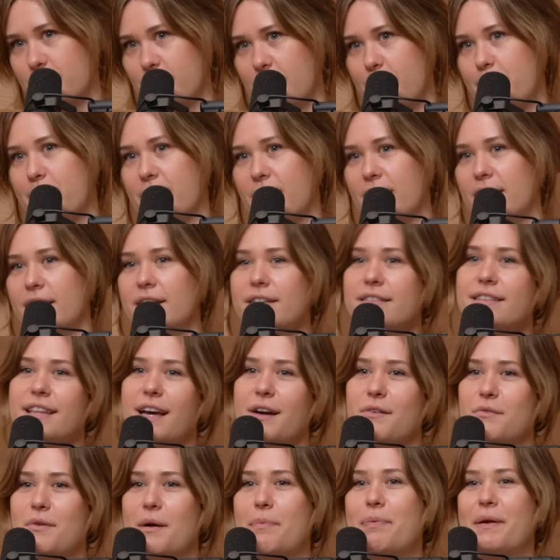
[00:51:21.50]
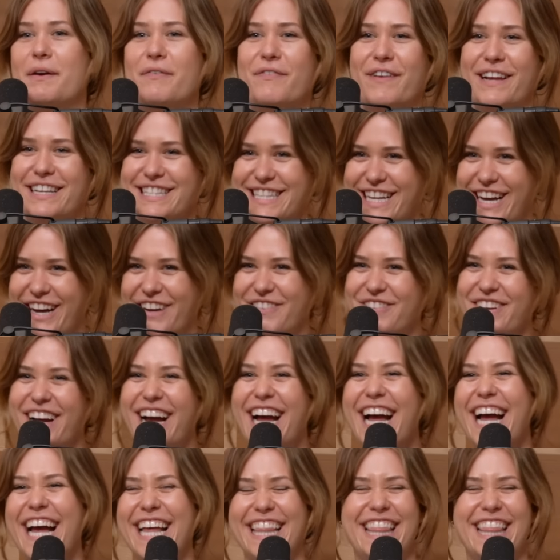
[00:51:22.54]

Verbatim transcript: would rip your face off.